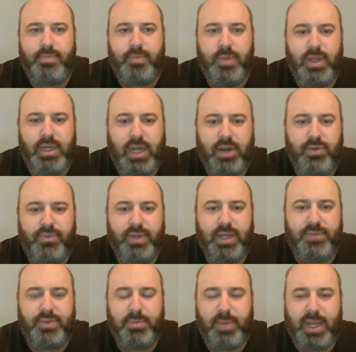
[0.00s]
Now, if you have
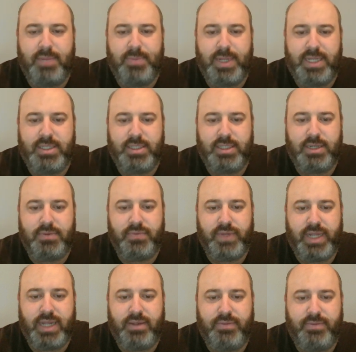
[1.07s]
the black pieces and
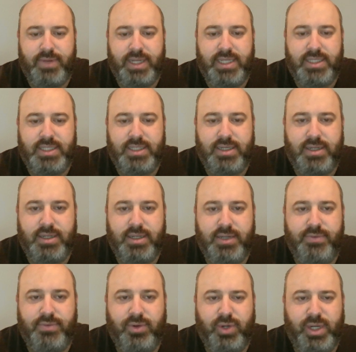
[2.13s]
we face
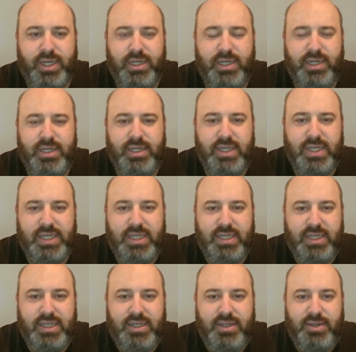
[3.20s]
e4,
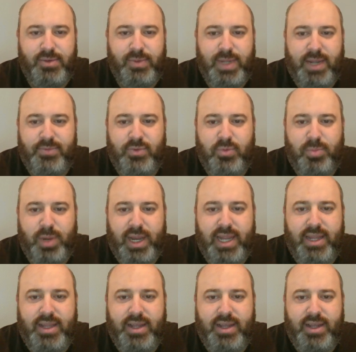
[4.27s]
we have
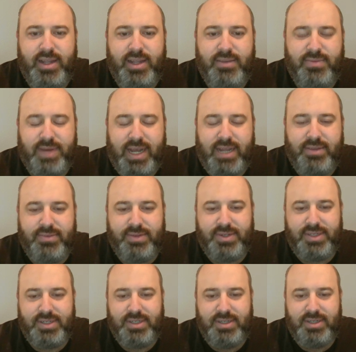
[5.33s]
the e5,
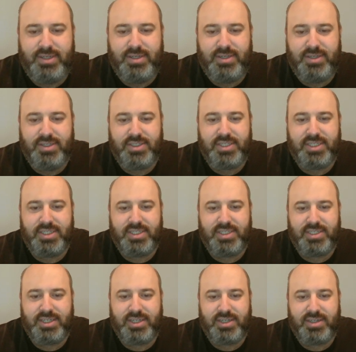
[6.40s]
since
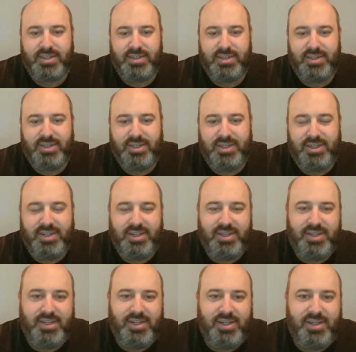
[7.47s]

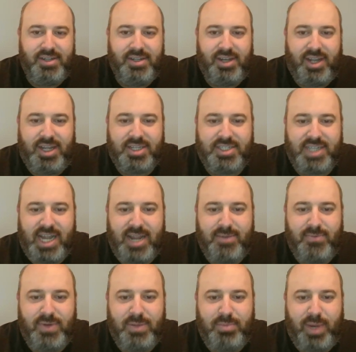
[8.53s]
the last time
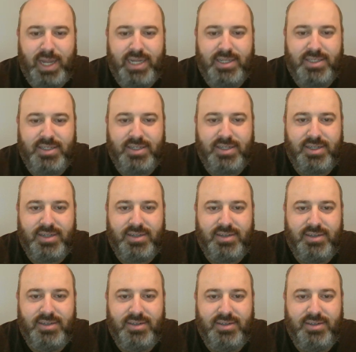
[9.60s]
we played
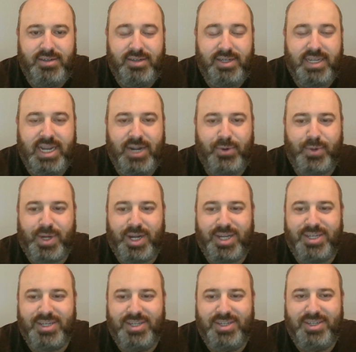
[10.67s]
the
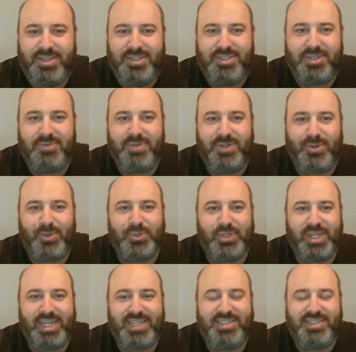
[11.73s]
Caro-Kann. So we
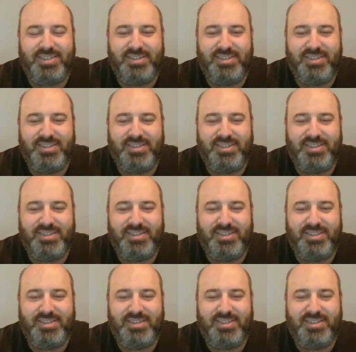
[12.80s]
alternate.